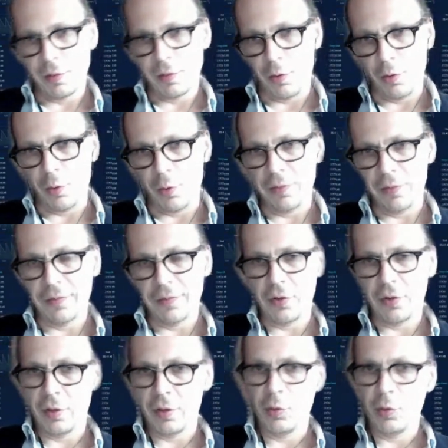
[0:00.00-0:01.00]
of
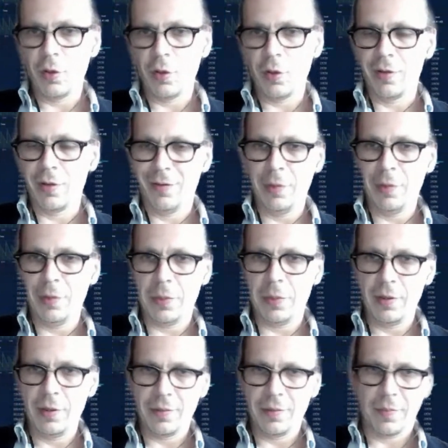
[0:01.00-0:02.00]
the NuNet
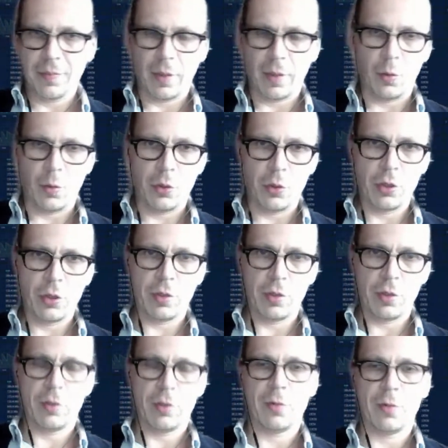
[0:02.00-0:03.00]
development, which
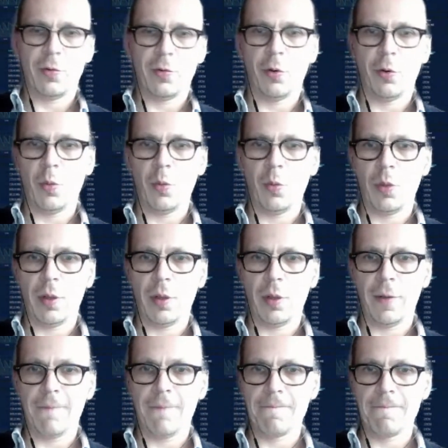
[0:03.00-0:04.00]
is from
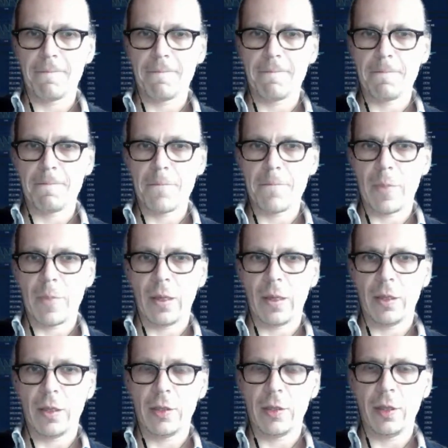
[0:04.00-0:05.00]

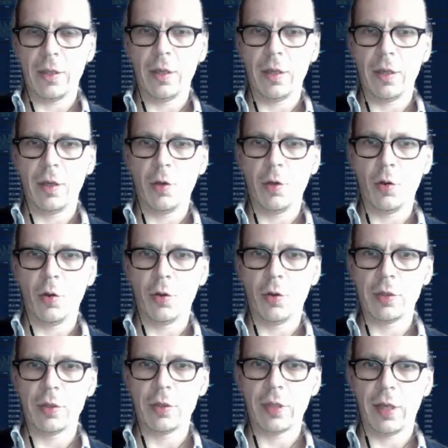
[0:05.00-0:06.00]
let's say going
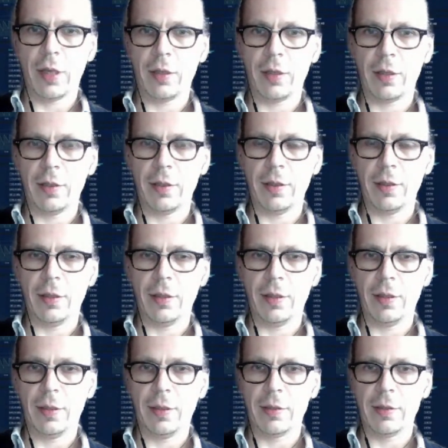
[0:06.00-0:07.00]
on
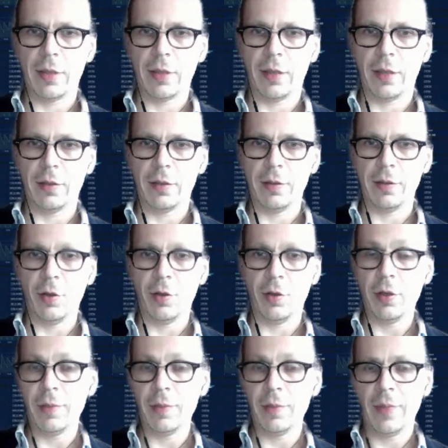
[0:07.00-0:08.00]
slightly
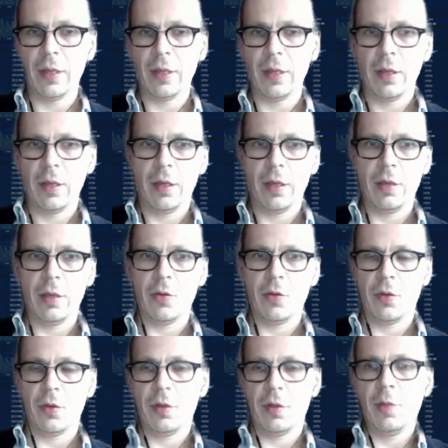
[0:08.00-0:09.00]
longer, is
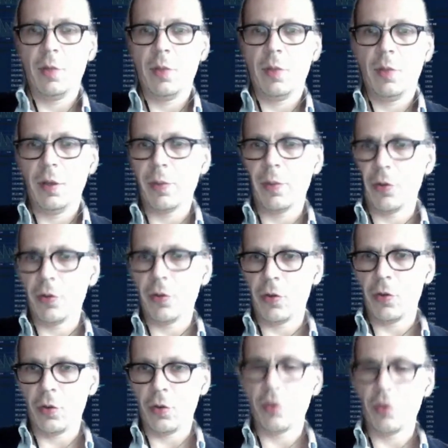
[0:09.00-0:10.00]
the team building
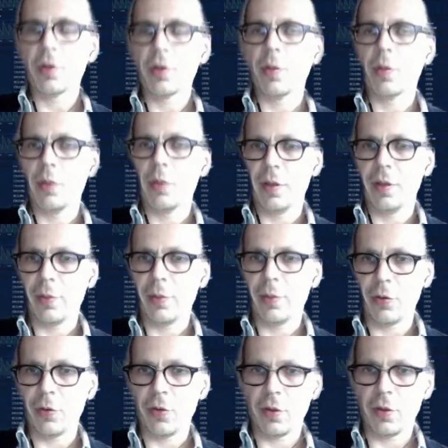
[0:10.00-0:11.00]
process or core team building
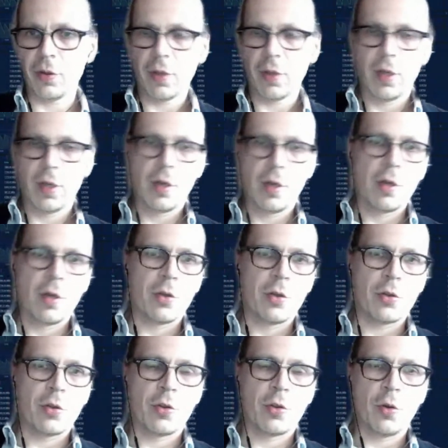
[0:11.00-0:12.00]
process.
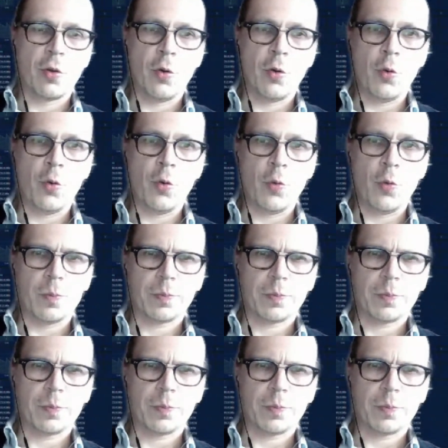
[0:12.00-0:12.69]
So